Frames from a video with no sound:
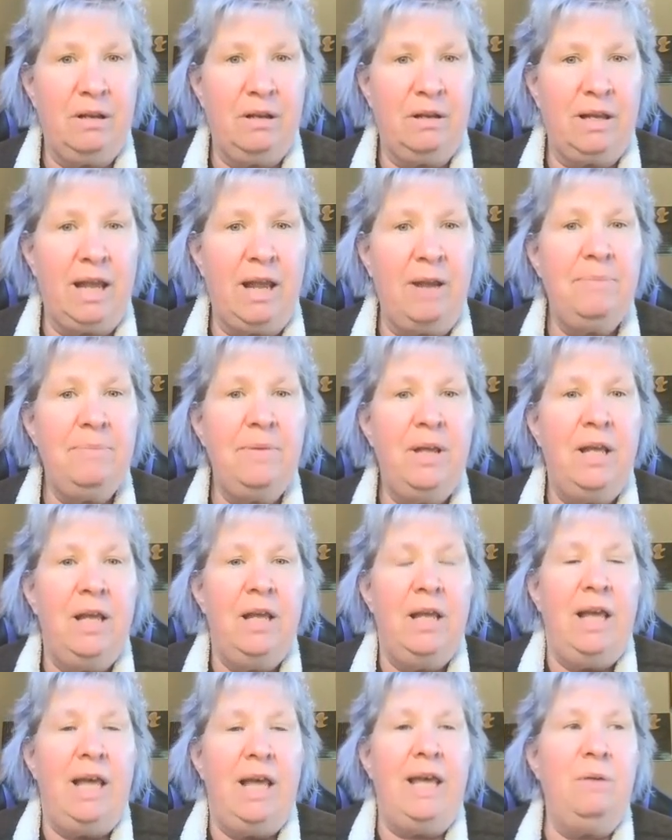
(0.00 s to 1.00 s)
Okay.
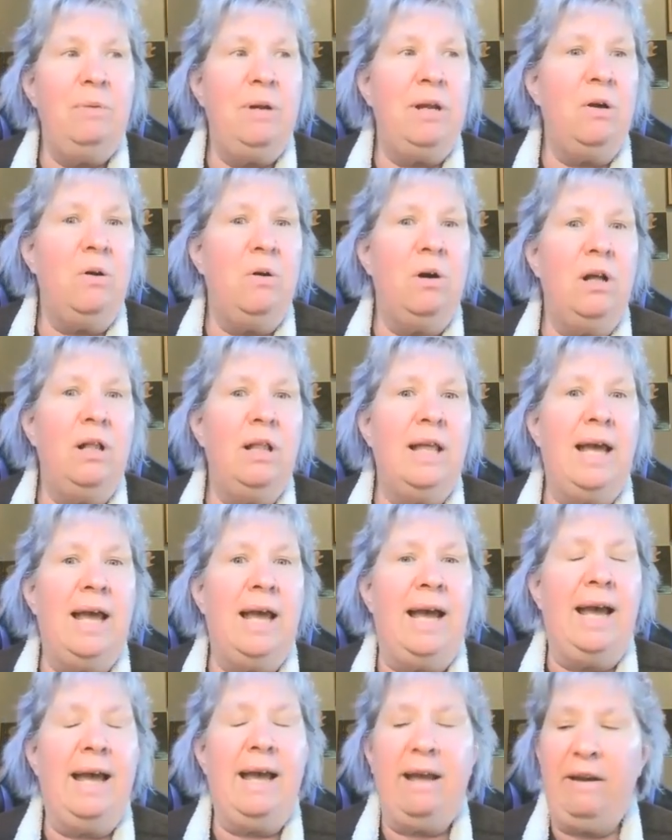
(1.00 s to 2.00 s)
And we all
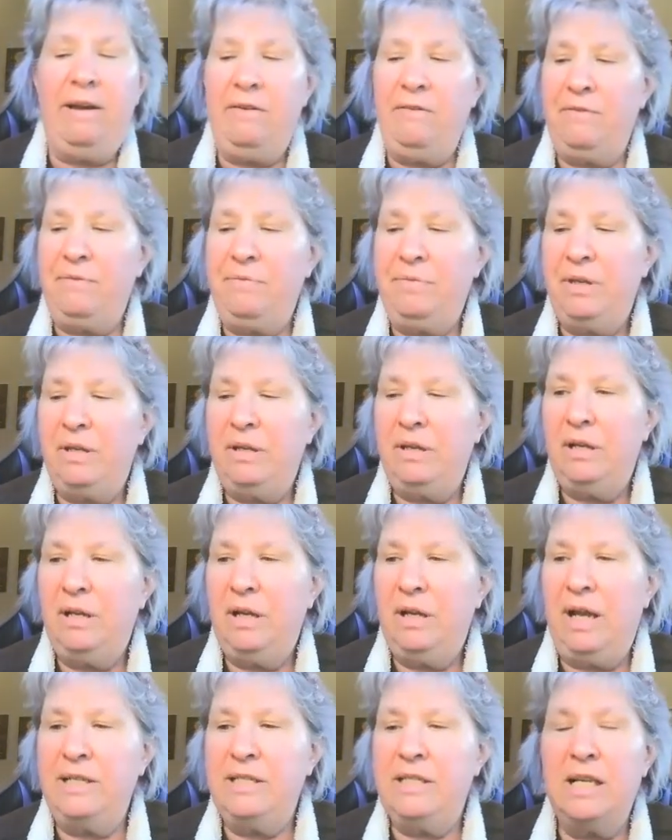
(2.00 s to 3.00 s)
have,
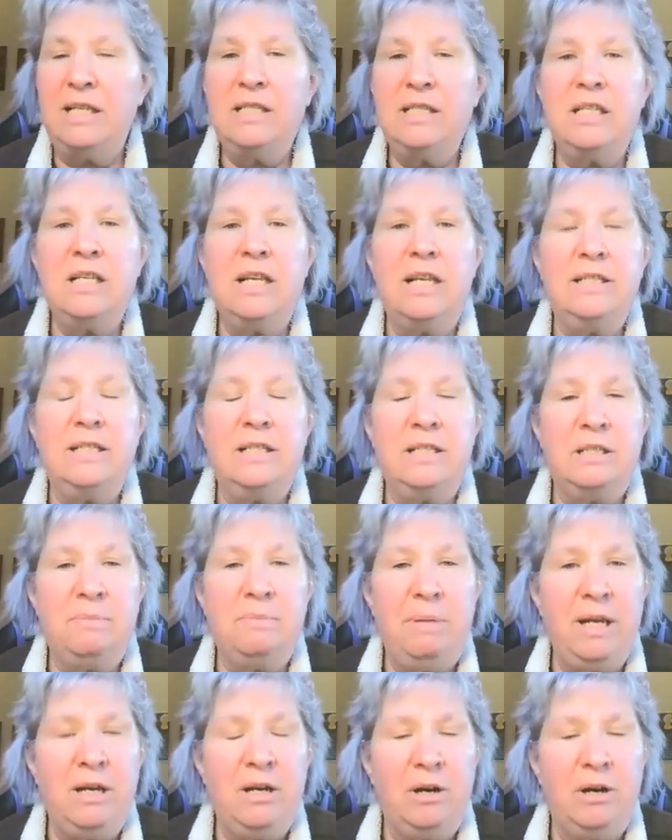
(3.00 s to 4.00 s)
as a
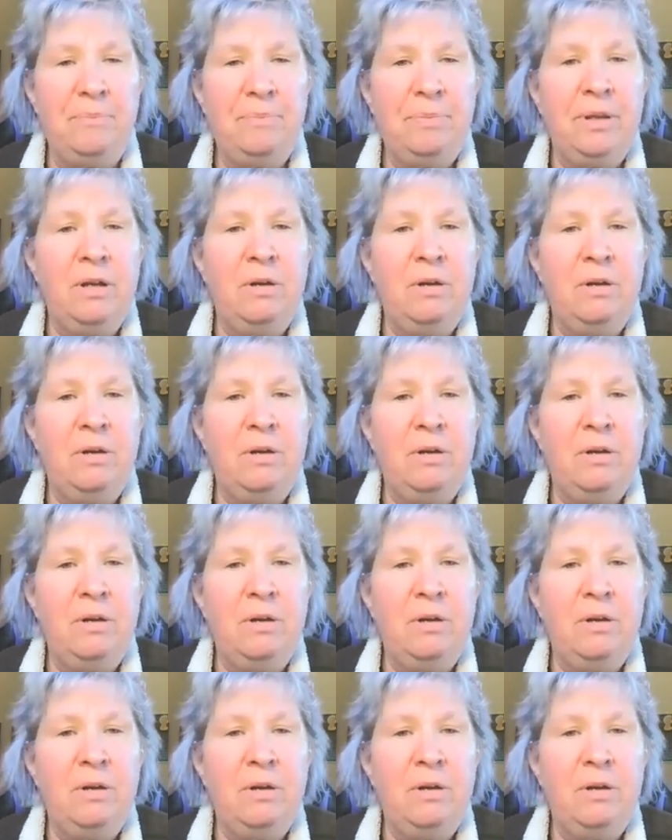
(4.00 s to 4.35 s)
speaker,